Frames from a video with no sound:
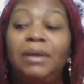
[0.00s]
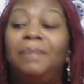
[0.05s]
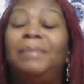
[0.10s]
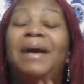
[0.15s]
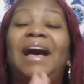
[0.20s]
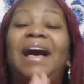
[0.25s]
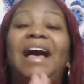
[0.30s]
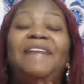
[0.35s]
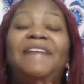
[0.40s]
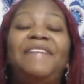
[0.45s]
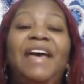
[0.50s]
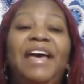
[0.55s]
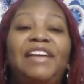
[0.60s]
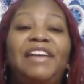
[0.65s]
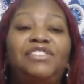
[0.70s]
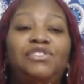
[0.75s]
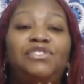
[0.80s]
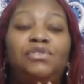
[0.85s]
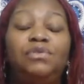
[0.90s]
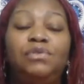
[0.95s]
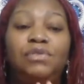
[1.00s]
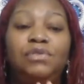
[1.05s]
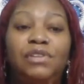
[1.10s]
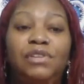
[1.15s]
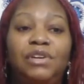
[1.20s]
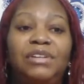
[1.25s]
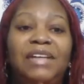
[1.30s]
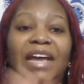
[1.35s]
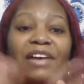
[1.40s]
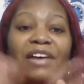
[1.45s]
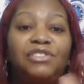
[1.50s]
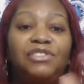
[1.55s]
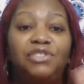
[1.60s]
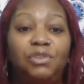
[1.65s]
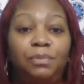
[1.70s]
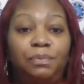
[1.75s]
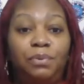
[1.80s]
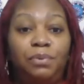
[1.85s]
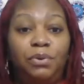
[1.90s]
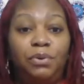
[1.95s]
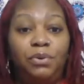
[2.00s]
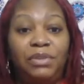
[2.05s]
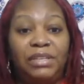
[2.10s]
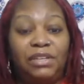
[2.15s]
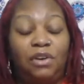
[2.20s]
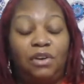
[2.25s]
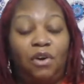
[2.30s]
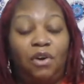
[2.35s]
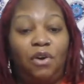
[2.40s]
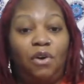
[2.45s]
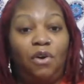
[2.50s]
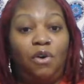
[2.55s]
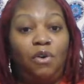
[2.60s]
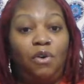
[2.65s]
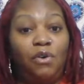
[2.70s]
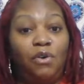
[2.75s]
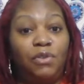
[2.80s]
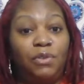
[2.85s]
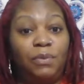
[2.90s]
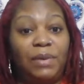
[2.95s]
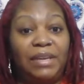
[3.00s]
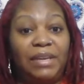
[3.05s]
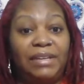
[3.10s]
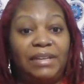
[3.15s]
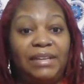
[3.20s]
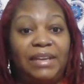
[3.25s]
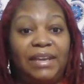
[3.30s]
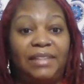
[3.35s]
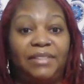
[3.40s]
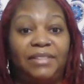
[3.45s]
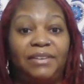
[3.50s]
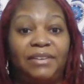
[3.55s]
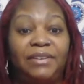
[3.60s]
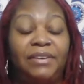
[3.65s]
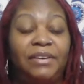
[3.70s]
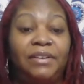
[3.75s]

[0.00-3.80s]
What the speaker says: but I've had to learn how to pull it all the way together